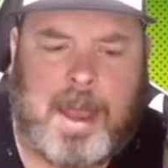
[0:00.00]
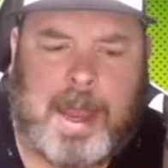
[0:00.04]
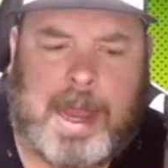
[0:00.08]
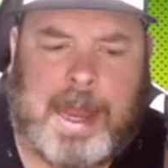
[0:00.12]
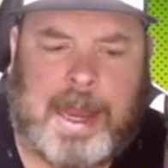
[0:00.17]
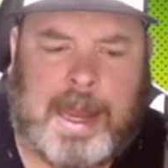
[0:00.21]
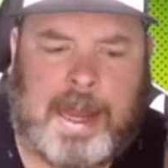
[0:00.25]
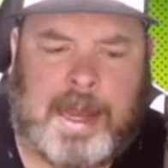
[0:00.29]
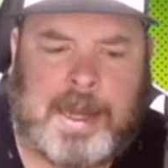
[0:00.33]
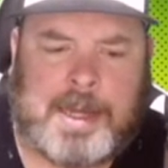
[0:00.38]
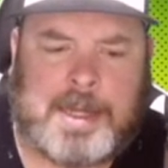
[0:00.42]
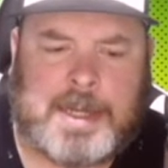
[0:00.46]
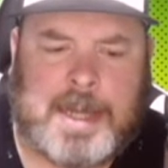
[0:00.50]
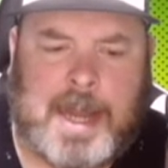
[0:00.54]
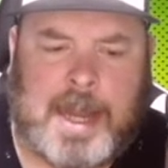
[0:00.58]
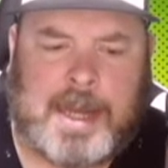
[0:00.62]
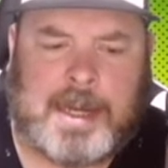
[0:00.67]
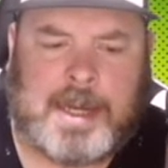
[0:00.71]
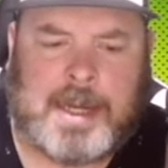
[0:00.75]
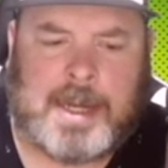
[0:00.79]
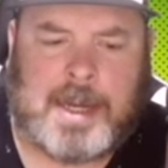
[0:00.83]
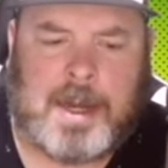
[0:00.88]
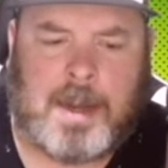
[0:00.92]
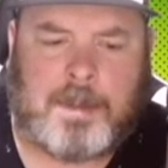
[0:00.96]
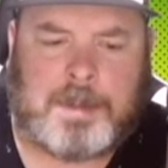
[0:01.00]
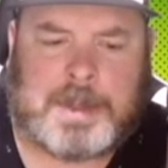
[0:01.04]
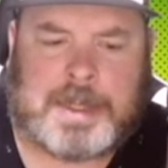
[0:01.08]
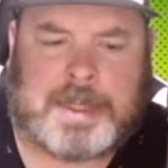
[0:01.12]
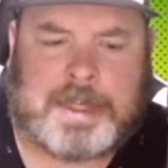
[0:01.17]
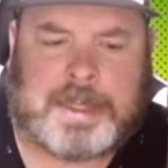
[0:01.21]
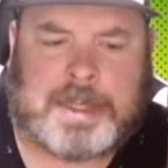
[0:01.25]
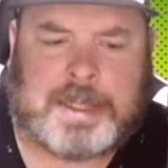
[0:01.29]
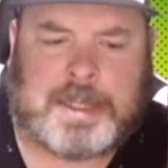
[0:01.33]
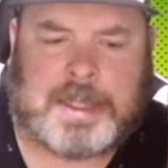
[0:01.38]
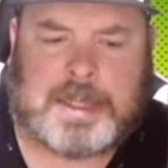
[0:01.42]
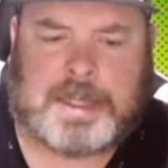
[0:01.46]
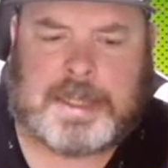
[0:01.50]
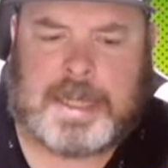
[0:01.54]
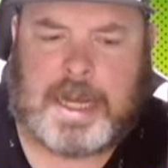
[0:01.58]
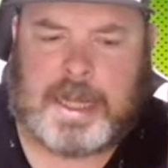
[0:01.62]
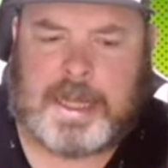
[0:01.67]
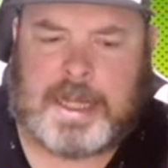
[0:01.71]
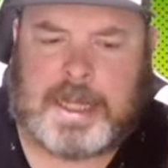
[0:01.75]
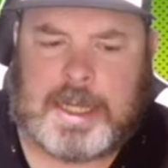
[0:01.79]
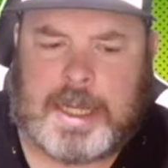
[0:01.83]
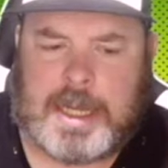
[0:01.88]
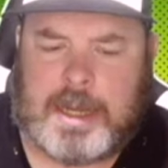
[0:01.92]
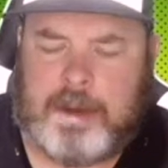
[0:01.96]
and ended up
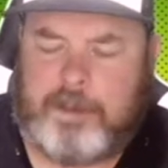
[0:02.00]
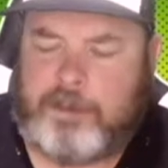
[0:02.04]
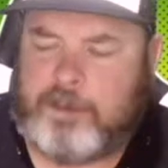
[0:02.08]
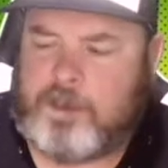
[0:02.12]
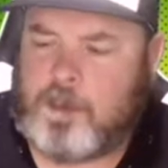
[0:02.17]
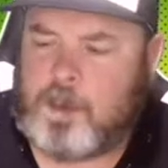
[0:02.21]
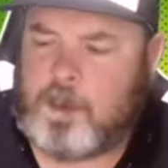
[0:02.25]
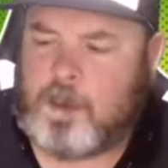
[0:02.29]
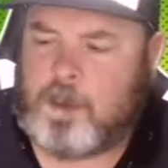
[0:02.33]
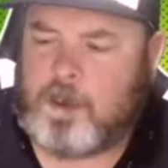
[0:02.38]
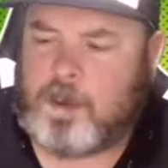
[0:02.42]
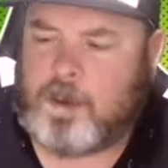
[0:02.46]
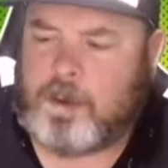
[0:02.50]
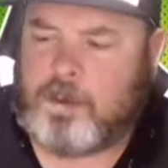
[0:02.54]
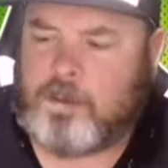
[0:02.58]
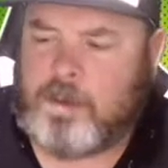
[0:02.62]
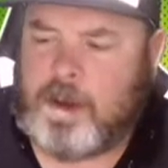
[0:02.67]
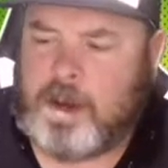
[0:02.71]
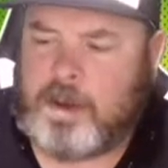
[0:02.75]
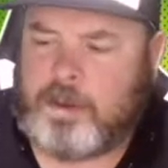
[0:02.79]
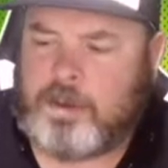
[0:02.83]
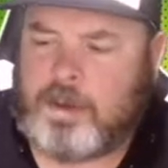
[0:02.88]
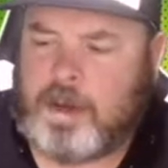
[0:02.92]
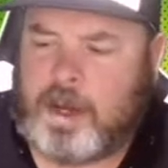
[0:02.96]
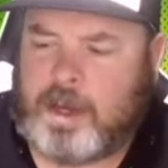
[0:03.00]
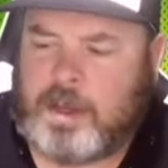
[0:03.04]
selling it for around,